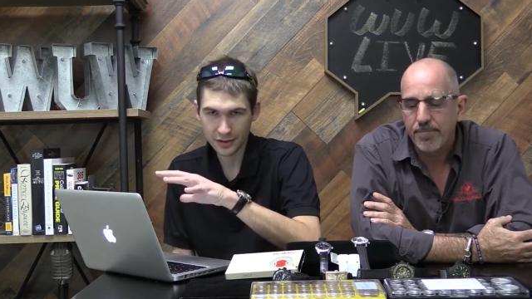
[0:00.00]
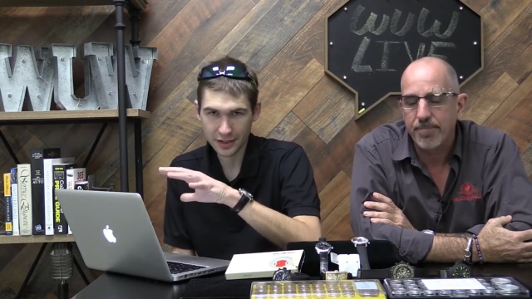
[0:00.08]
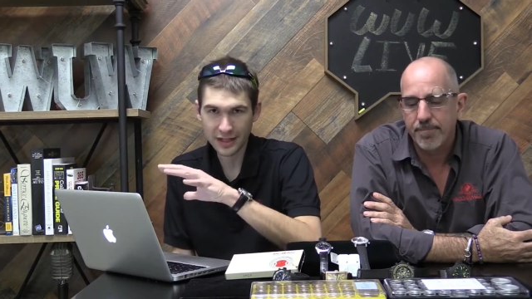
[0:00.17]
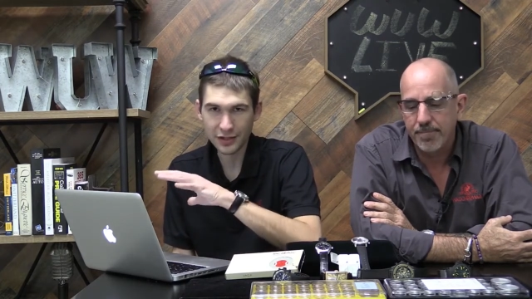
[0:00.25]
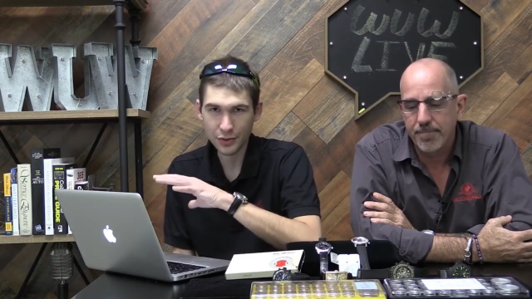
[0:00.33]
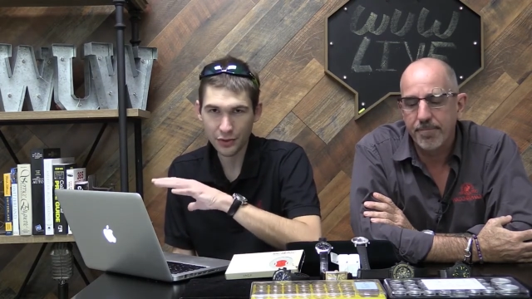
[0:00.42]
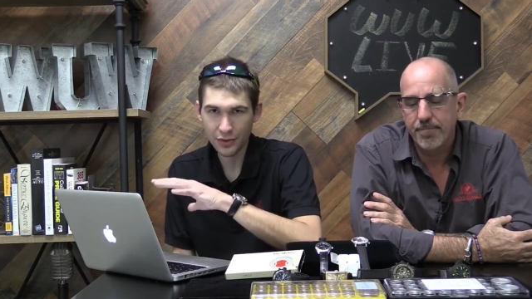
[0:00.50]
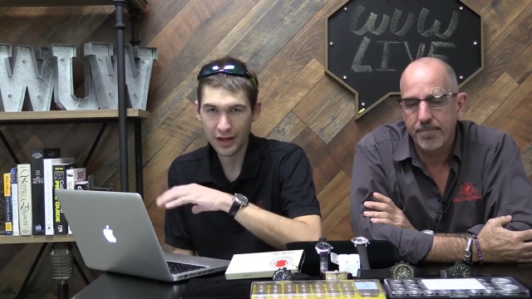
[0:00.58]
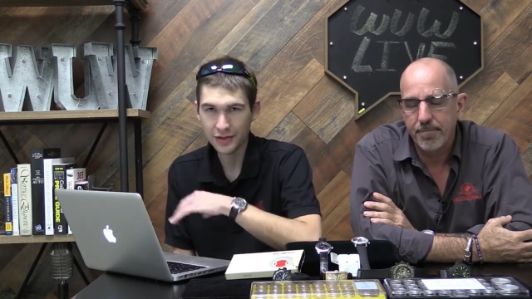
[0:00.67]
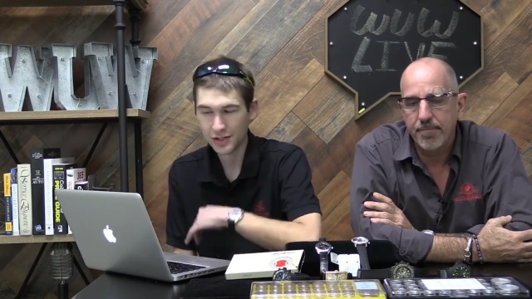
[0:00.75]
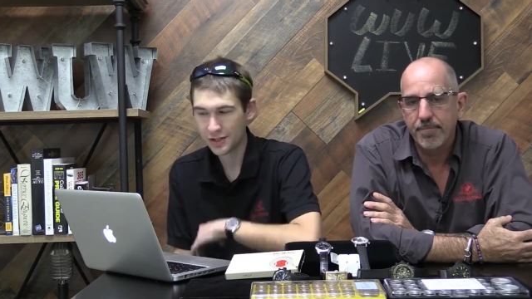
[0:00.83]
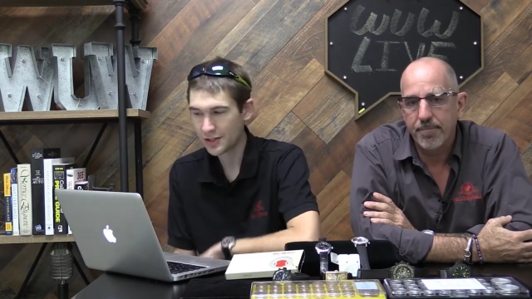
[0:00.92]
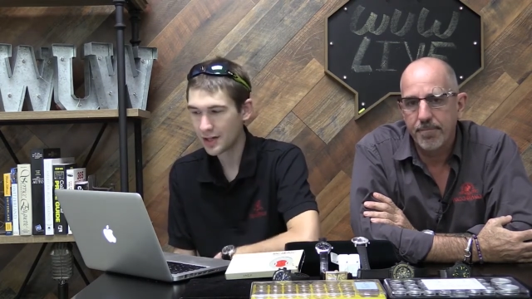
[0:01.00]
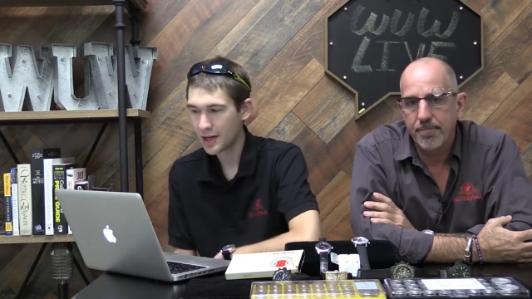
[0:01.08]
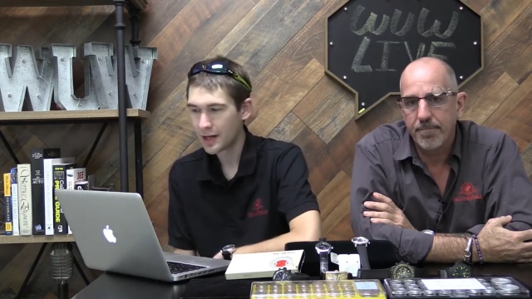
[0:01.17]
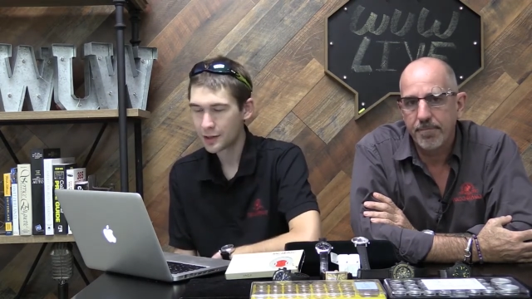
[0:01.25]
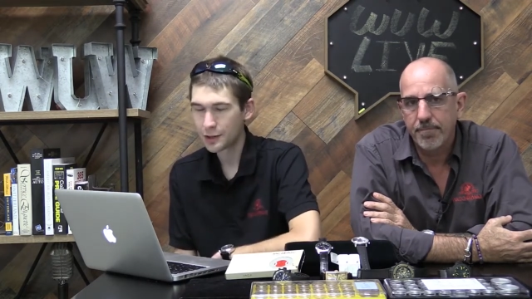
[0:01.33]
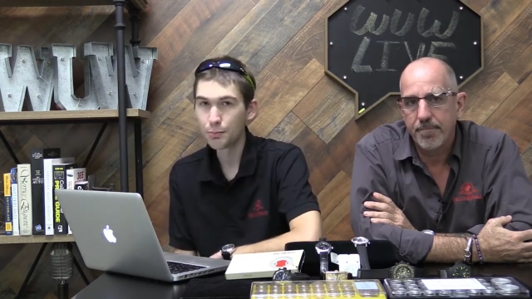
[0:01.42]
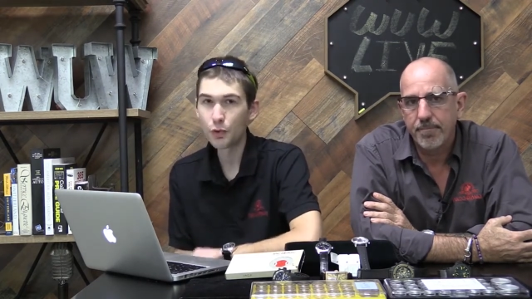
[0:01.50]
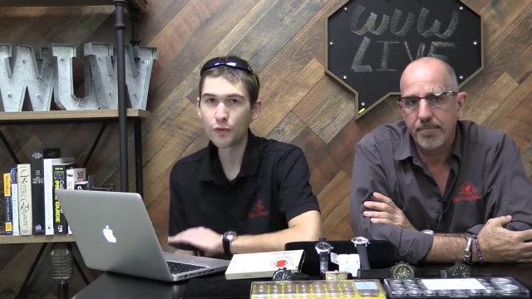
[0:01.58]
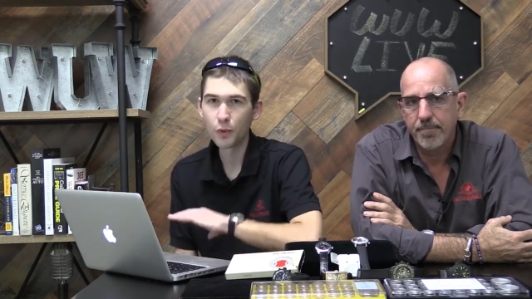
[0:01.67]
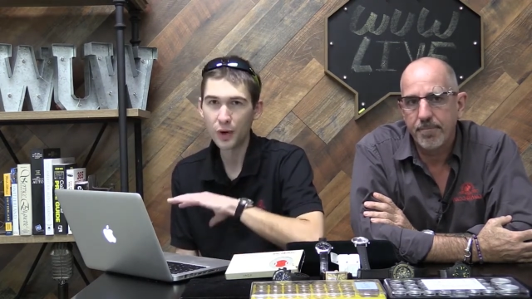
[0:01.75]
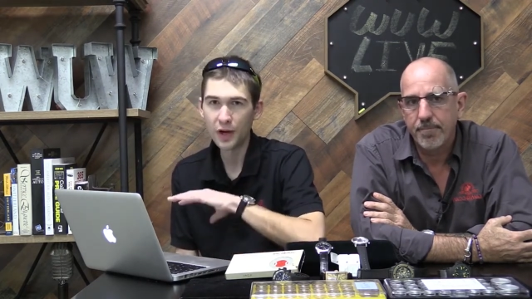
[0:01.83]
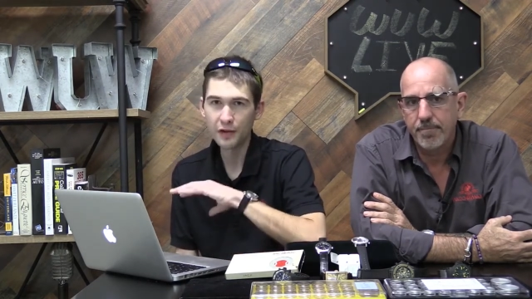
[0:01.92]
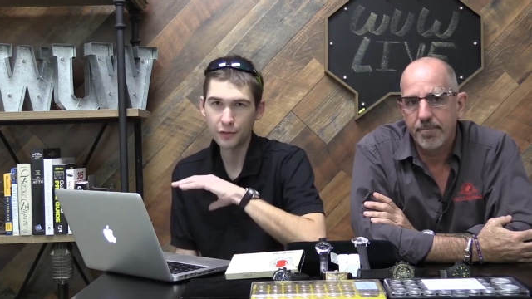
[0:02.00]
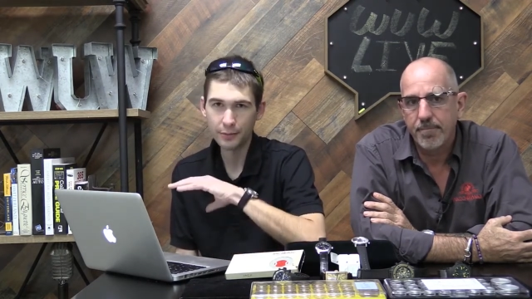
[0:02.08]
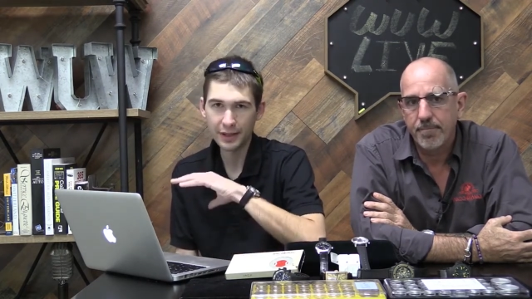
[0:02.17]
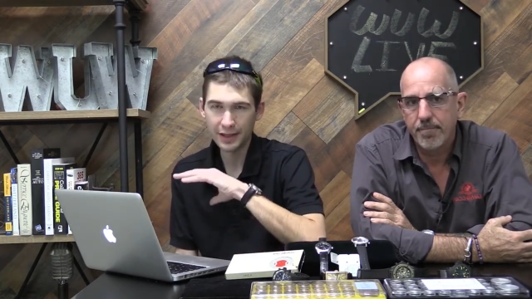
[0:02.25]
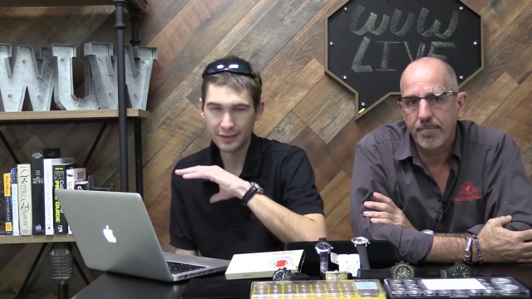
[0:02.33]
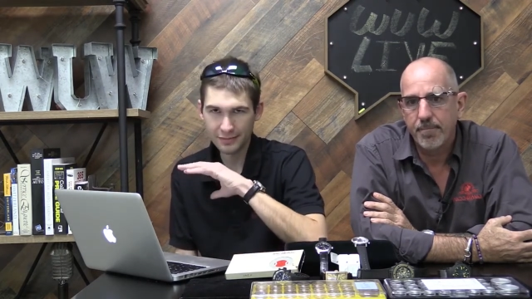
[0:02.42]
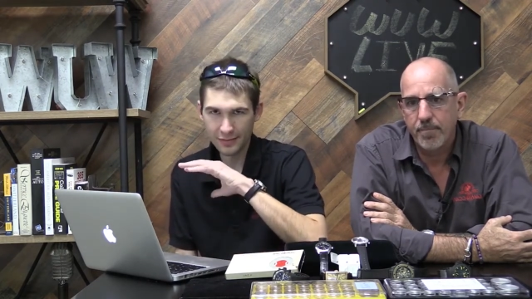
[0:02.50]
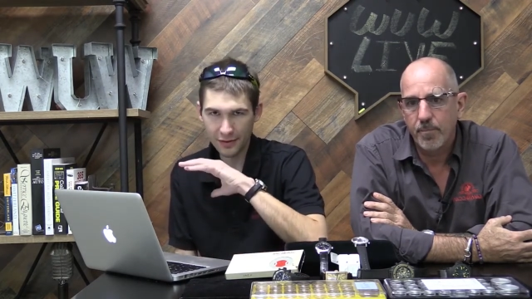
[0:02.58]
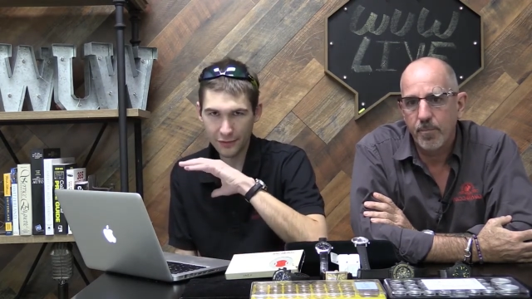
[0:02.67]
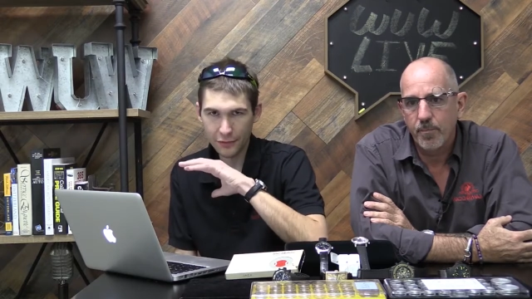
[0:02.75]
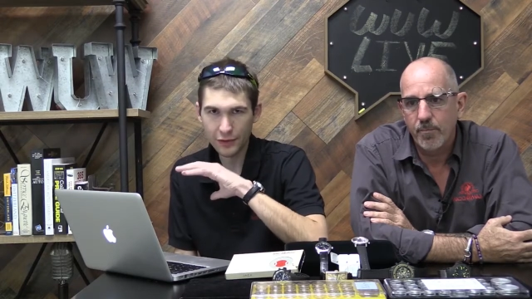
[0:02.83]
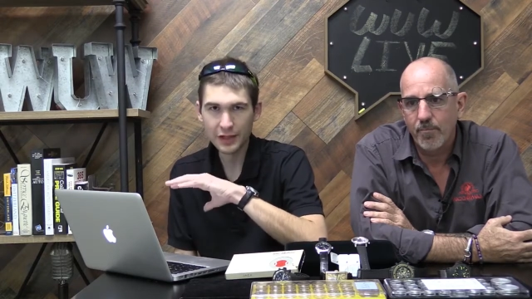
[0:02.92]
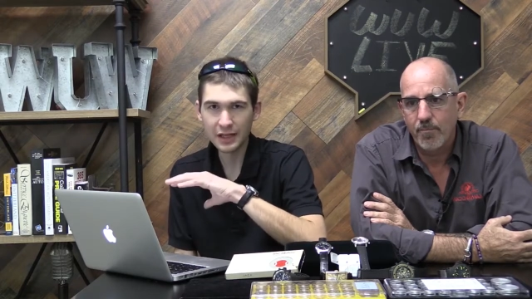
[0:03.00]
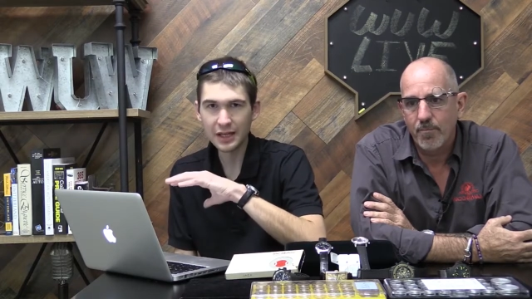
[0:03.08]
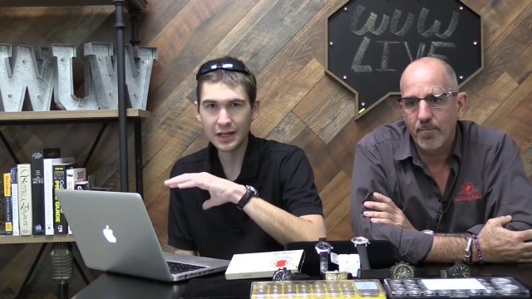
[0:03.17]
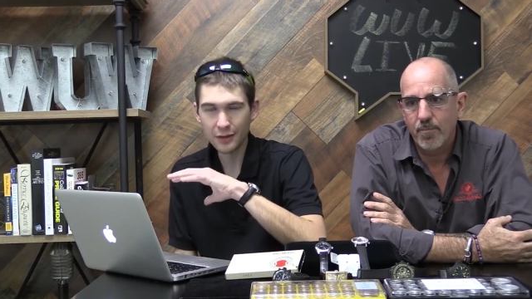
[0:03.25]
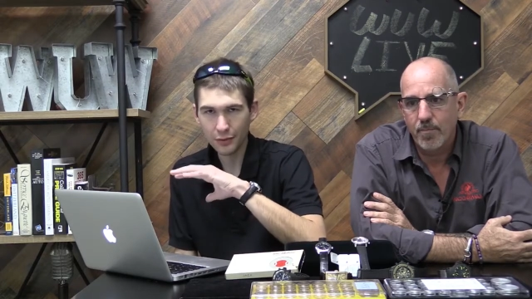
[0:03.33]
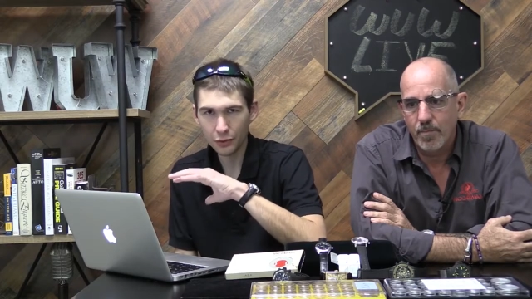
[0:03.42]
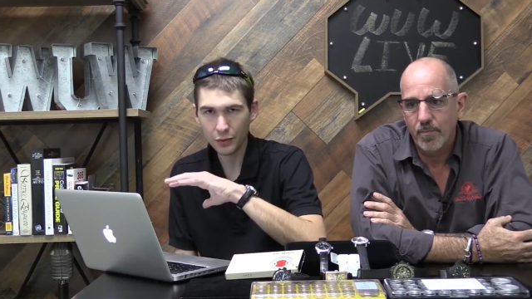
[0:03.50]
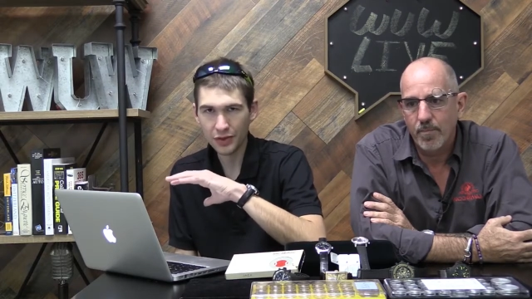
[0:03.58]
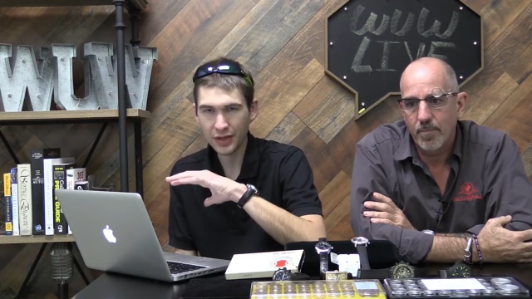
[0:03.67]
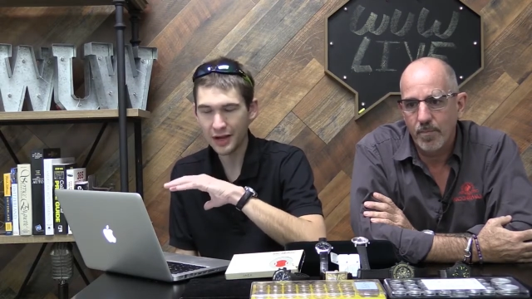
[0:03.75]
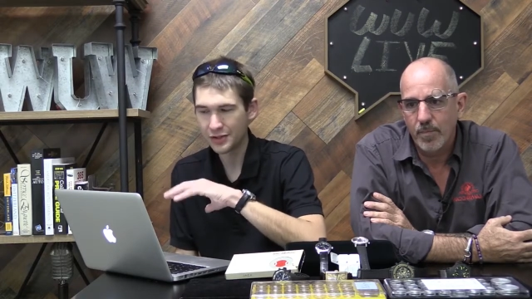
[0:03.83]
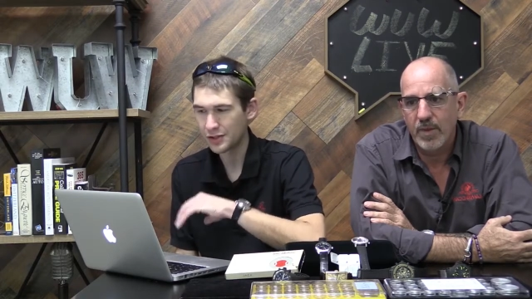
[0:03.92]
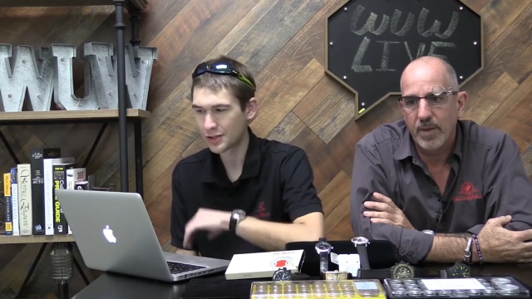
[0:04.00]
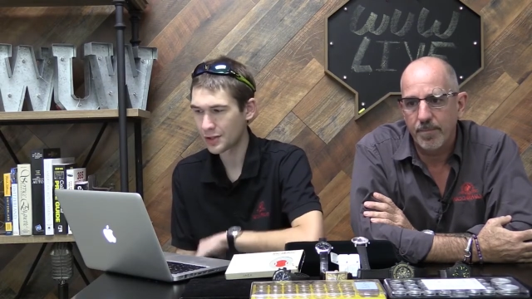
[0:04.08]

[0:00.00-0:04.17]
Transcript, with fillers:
Speaker 1: the late 2000s to move away from that finicky 3000 yeah.